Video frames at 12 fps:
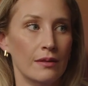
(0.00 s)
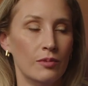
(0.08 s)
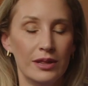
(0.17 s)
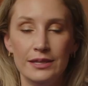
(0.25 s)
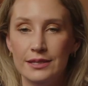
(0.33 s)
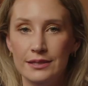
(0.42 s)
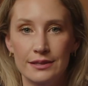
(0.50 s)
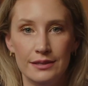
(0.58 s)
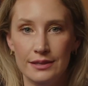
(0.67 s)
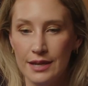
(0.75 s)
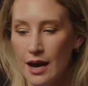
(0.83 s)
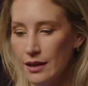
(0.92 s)
the magical
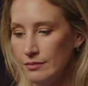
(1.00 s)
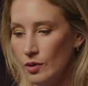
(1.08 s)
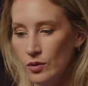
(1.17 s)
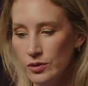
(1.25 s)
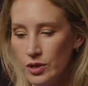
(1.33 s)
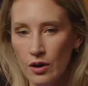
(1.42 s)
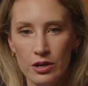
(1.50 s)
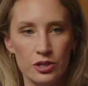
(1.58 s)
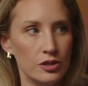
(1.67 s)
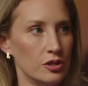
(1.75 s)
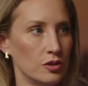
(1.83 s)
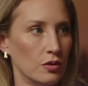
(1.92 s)
stuff. Darth Maul's
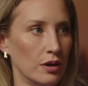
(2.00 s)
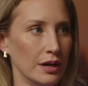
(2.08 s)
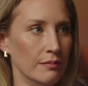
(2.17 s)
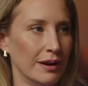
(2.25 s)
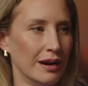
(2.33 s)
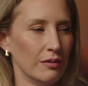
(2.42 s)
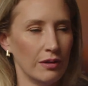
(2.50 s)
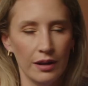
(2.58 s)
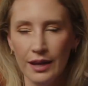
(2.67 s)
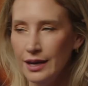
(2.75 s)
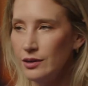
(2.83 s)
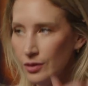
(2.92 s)
origin story about what are
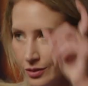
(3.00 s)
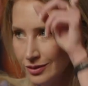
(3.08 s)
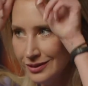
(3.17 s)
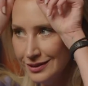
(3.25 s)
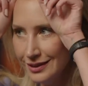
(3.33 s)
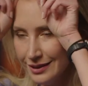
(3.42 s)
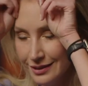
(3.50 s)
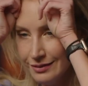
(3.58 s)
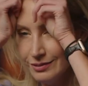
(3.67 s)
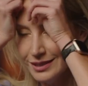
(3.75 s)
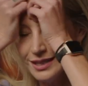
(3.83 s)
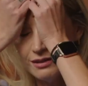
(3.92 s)
they called?
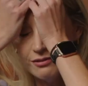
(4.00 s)
What's their